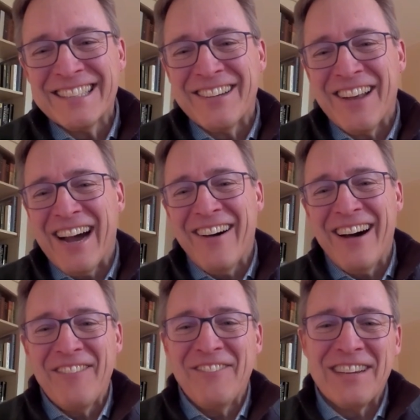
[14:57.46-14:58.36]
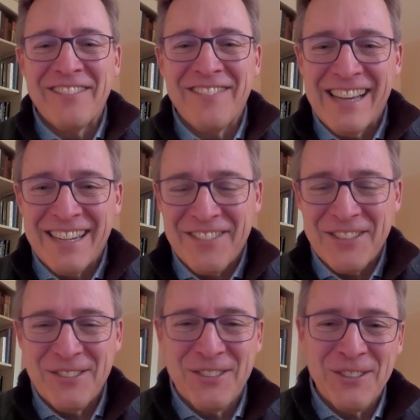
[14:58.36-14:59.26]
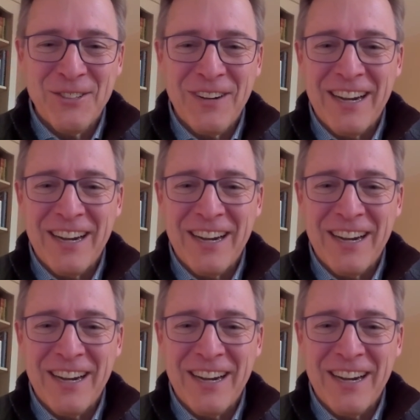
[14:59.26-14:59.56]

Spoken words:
So now I'm a big fan of YouTube.